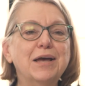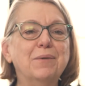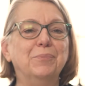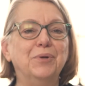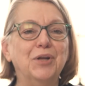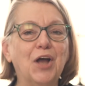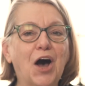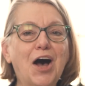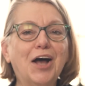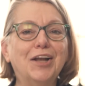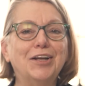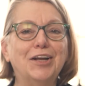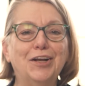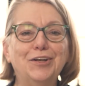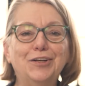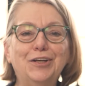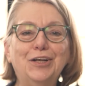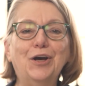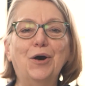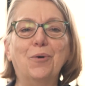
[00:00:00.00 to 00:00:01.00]
am not a
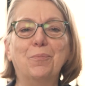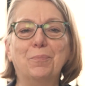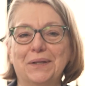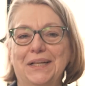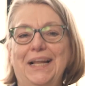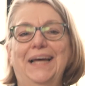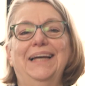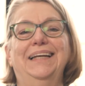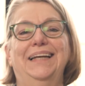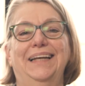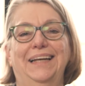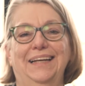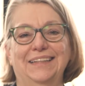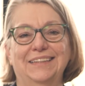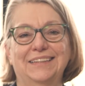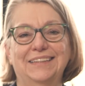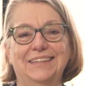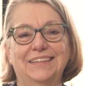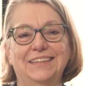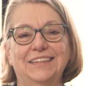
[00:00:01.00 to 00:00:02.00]

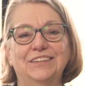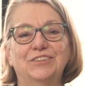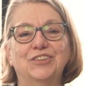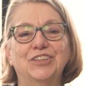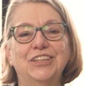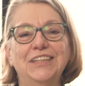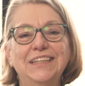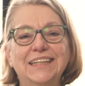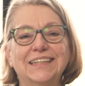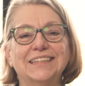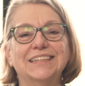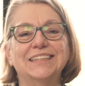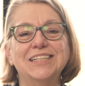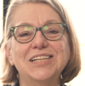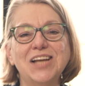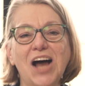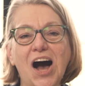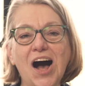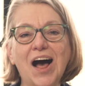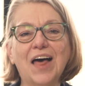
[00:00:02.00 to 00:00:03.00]
Neoplatonist." She does
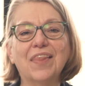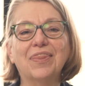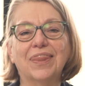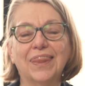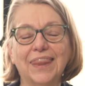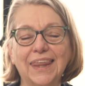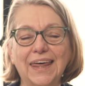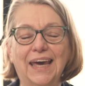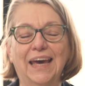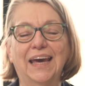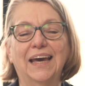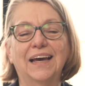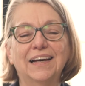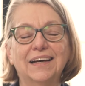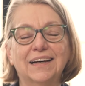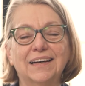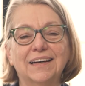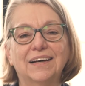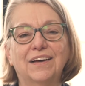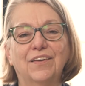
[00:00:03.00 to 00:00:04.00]
not think
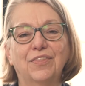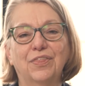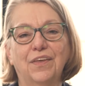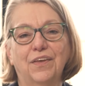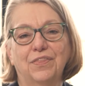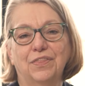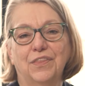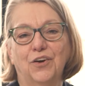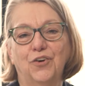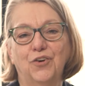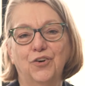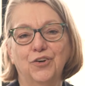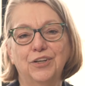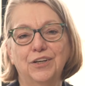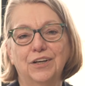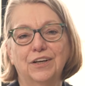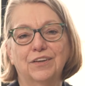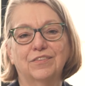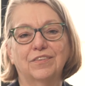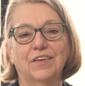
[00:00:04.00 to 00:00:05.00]
that the
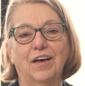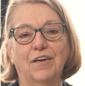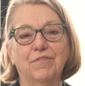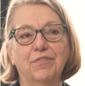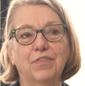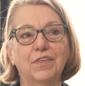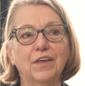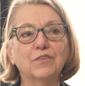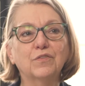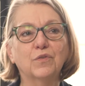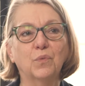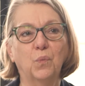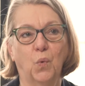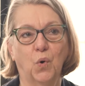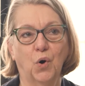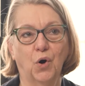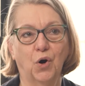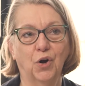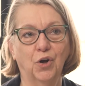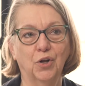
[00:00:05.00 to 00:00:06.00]
goodness of this
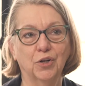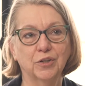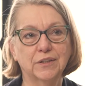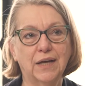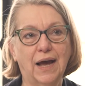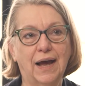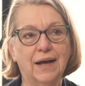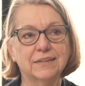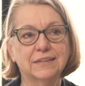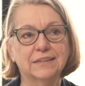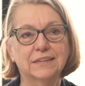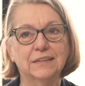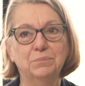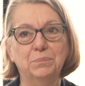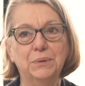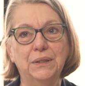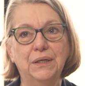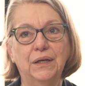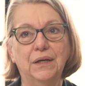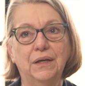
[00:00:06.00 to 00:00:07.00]
world has to
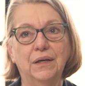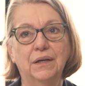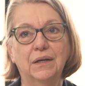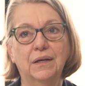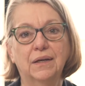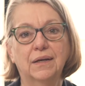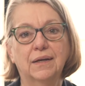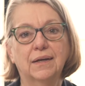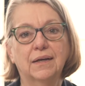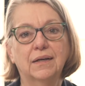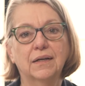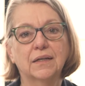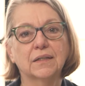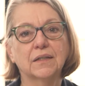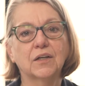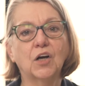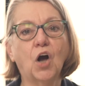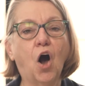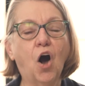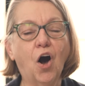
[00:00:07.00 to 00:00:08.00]
be
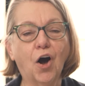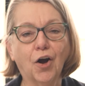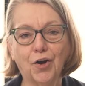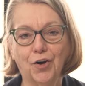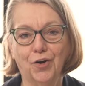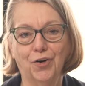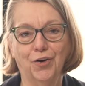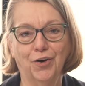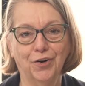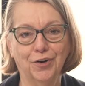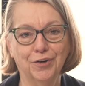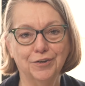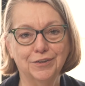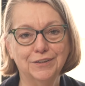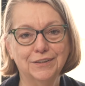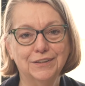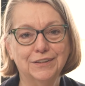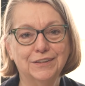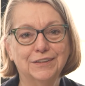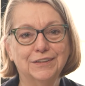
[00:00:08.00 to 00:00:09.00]

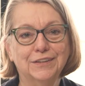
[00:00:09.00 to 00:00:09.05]
conquered